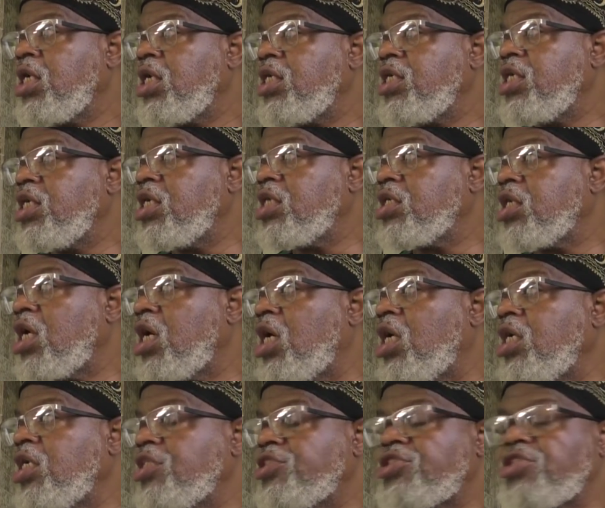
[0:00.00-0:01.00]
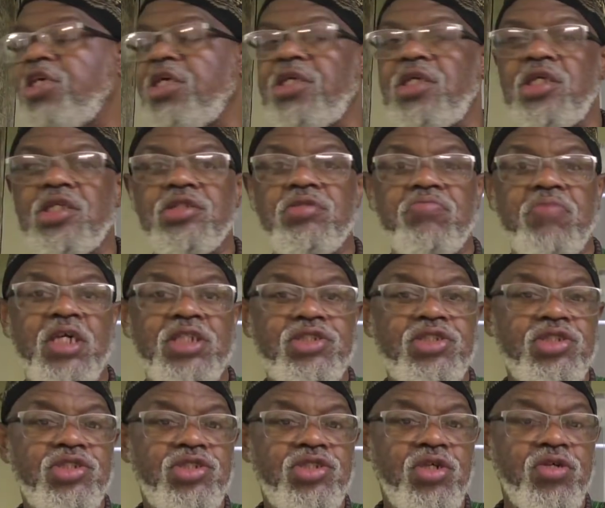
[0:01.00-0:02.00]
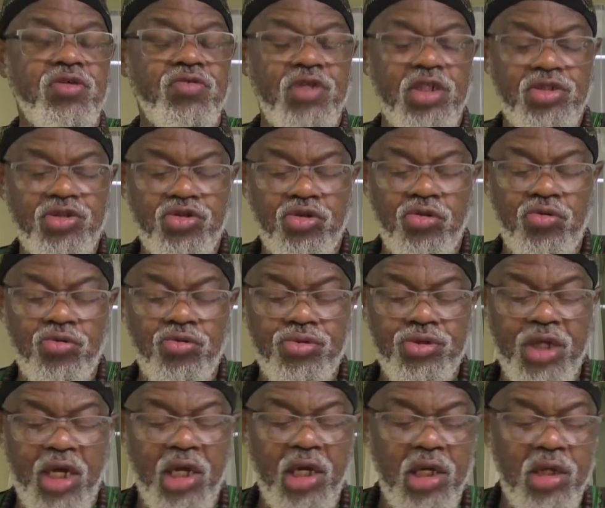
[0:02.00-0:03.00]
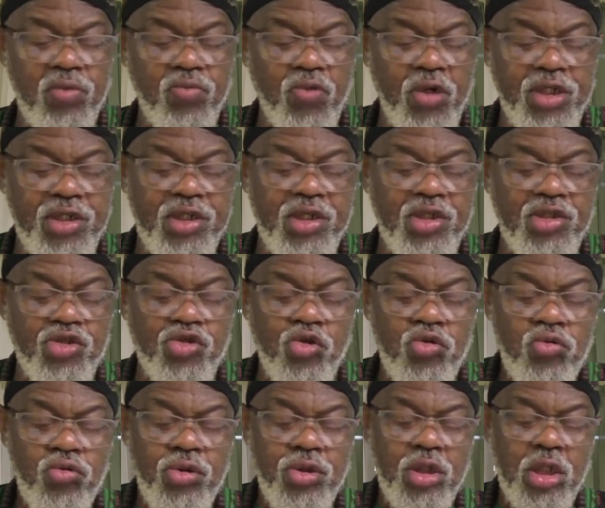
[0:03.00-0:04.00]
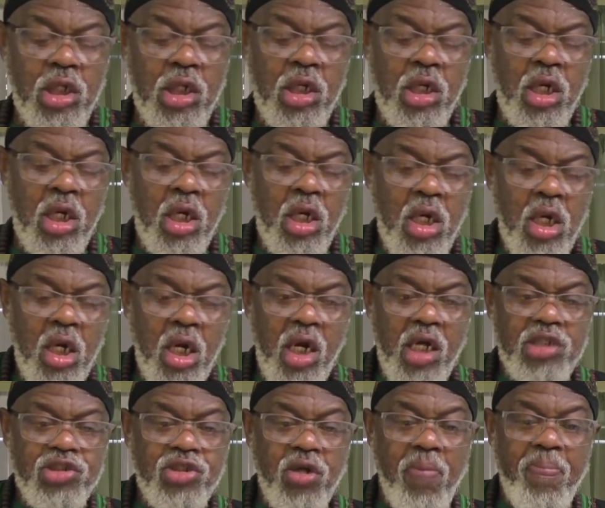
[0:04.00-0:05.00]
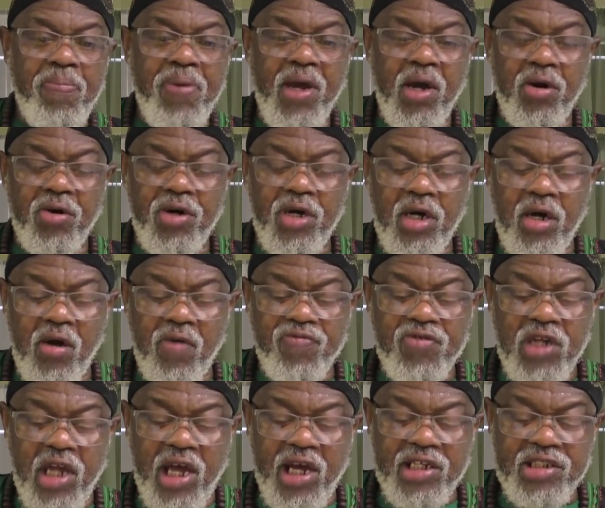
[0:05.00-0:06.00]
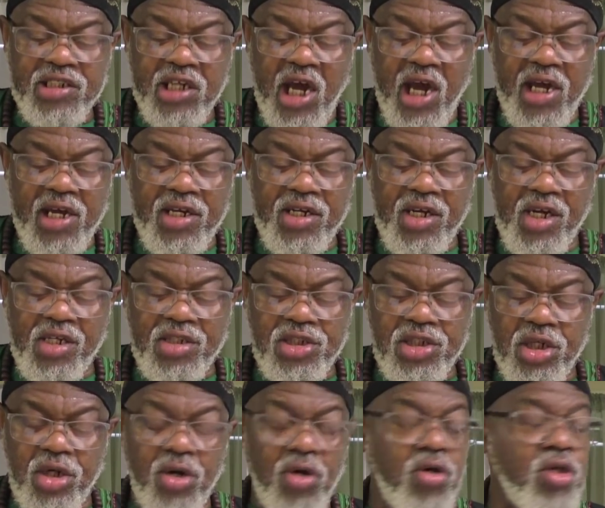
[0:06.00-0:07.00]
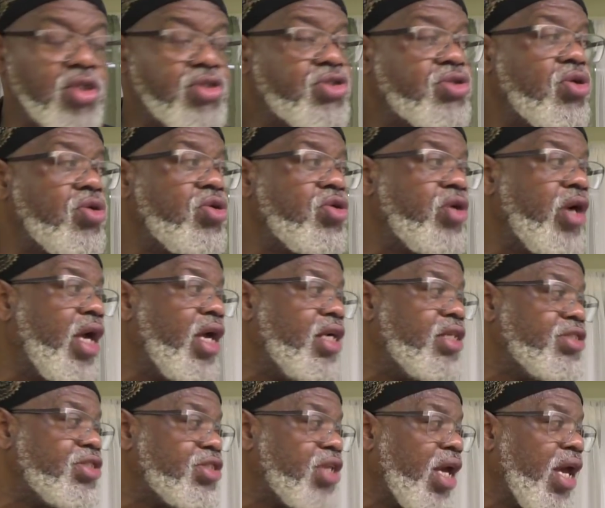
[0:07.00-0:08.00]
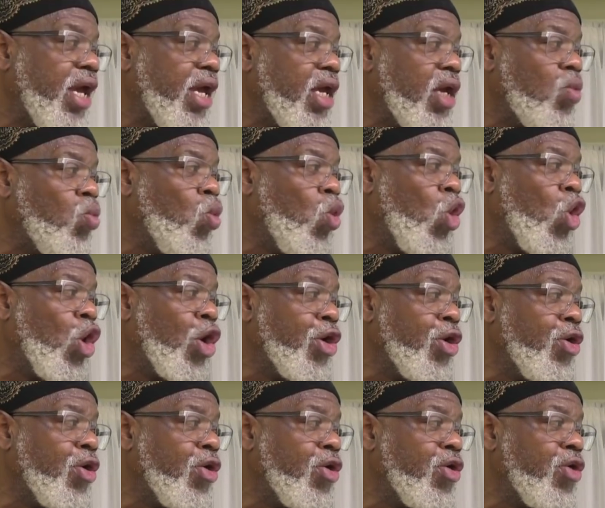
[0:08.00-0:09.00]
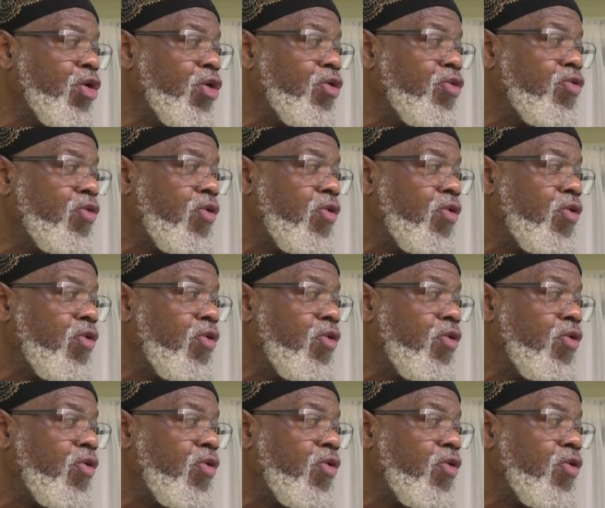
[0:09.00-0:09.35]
And he, Allah, has sent his messenger in truth and with the truth as a bearer of glad tidings and also as a warner